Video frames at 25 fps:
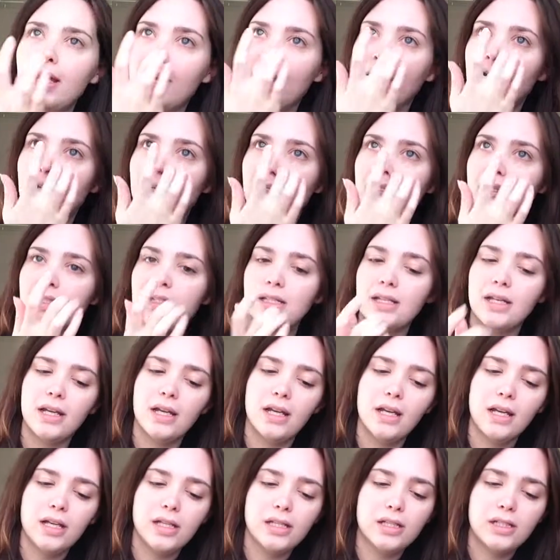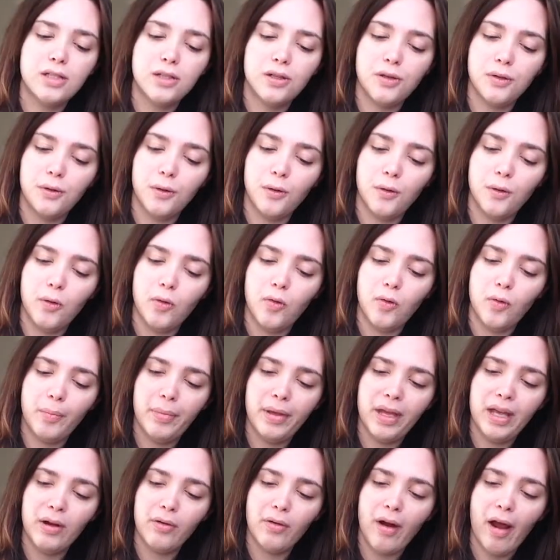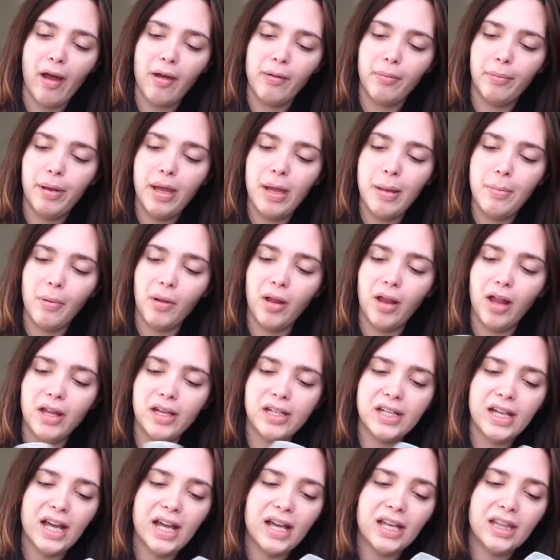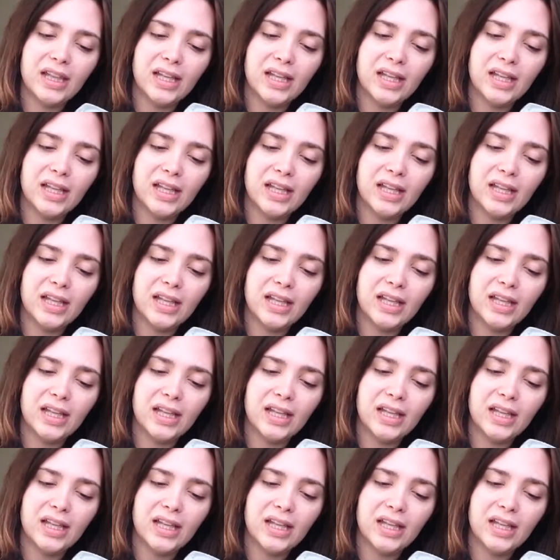And to be around people all day,